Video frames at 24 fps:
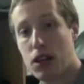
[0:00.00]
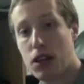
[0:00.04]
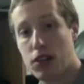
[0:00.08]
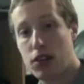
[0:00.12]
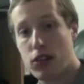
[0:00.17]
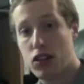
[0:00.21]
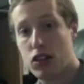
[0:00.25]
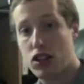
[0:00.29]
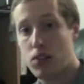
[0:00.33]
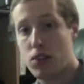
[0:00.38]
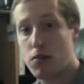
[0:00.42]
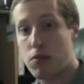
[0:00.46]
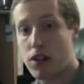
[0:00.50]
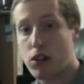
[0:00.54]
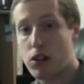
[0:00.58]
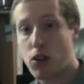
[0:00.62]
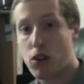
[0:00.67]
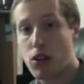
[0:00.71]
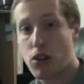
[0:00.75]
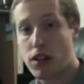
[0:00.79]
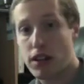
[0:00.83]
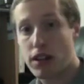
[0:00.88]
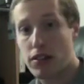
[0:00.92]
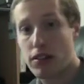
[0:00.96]
of which I'm
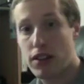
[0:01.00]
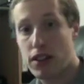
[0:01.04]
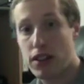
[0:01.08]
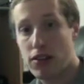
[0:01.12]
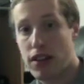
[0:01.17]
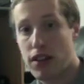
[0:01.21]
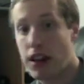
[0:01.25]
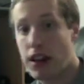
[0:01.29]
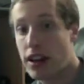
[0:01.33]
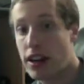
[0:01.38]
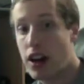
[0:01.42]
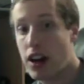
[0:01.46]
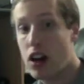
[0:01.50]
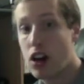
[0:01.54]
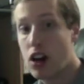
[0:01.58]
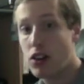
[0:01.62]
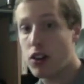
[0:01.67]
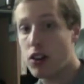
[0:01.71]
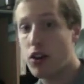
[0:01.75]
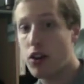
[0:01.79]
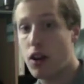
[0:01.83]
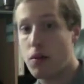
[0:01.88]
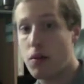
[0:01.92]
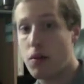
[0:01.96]
recording with right now,
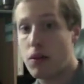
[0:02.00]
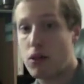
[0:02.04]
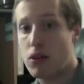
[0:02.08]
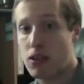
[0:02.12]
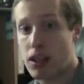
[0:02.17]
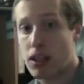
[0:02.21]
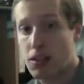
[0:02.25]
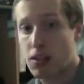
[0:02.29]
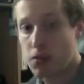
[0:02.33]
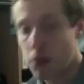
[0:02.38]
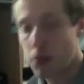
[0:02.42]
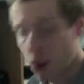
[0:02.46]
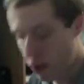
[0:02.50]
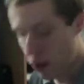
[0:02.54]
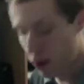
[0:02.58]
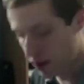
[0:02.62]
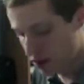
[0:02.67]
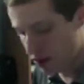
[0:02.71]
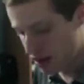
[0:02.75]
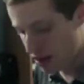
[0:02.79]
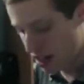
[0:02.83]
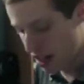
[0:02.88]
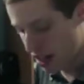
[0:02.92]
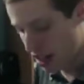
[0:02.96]
although I'm using
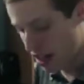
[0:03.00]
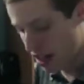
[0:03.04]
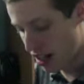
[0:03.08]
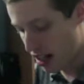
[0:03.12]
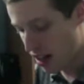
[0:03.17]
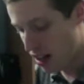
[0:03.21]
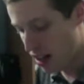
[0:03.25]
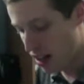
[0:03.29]
OS X